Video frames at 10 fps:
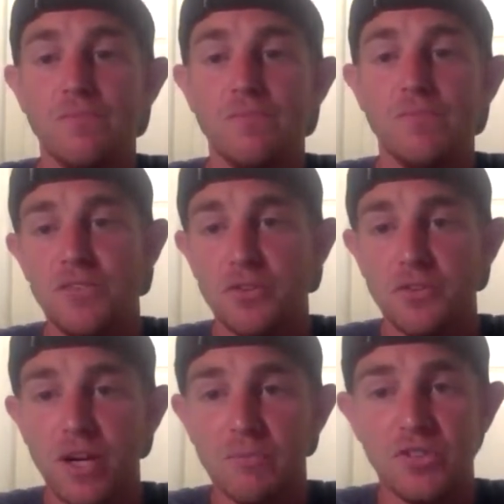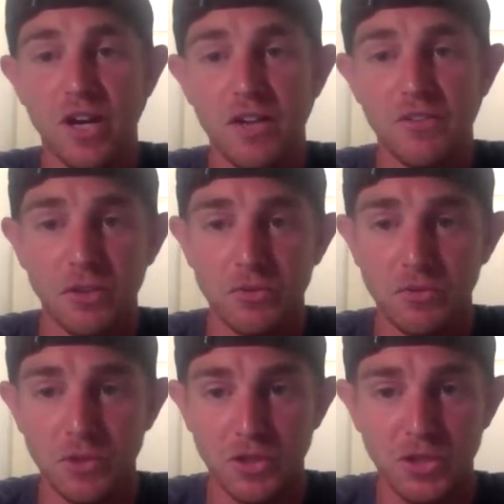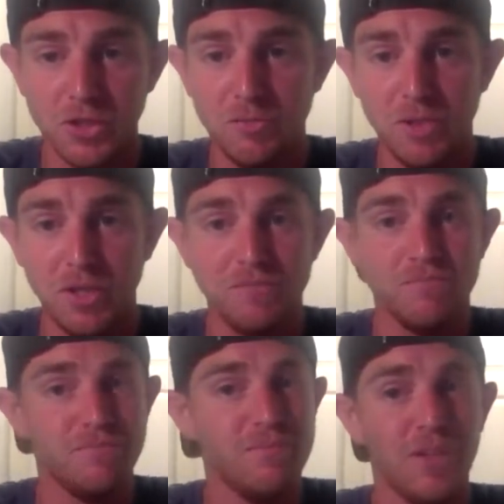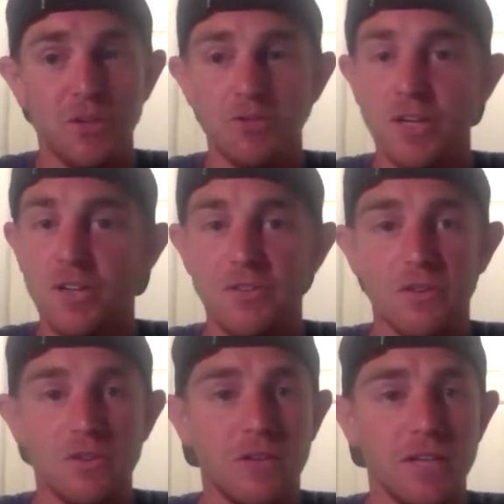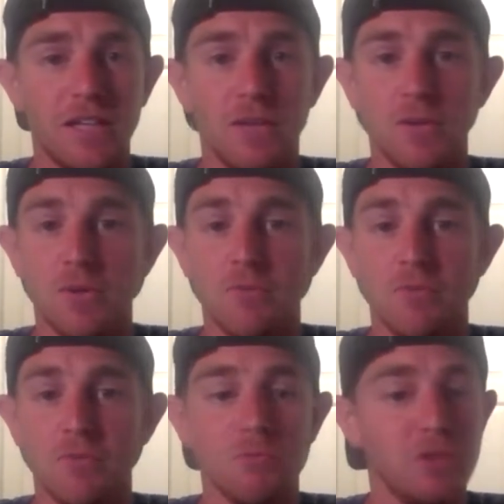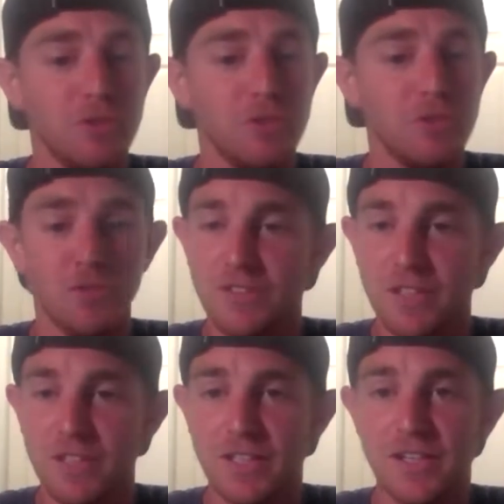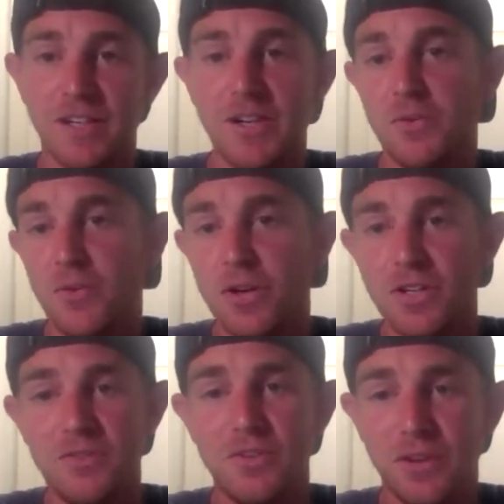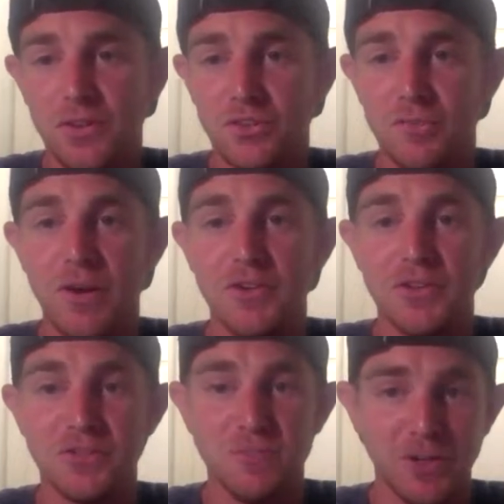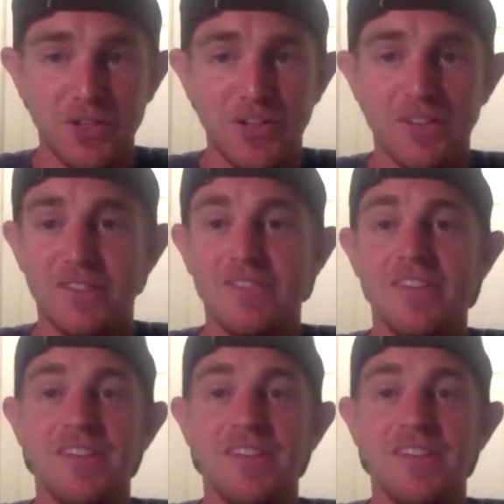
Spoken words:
Instagram shots look really good, but the greens looked like they were really slick. What can you tell us about your experience?